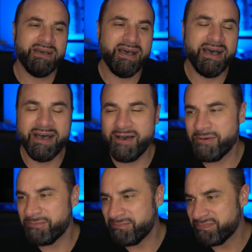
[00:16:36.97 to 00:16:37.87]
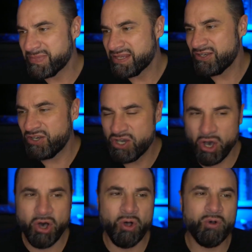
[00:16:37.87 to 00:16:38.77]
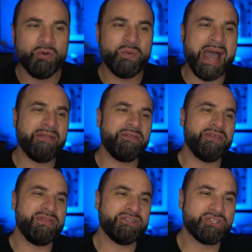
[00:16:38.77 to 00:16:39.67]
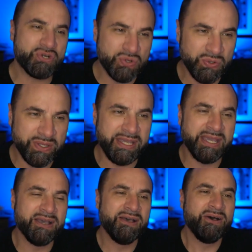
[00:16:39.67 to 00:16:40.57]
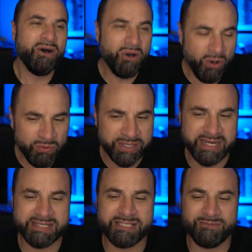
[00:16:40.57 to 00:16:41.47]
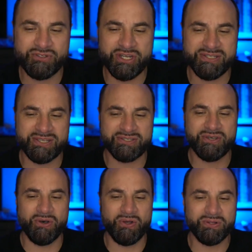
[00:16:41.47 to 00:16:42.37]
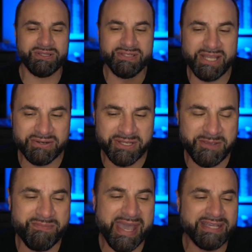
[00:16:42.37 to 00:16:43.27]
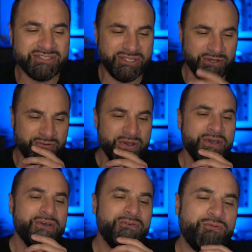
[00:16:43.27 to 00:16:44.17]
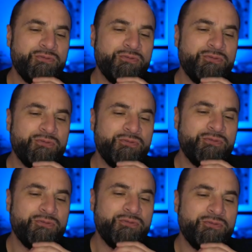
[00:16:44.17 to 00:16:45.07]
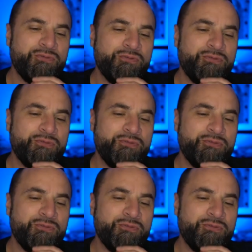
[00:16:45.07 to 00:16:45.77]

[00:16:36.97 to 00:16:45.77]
goal rather than the truly holiness of Jesus' goal literally makes you feel okay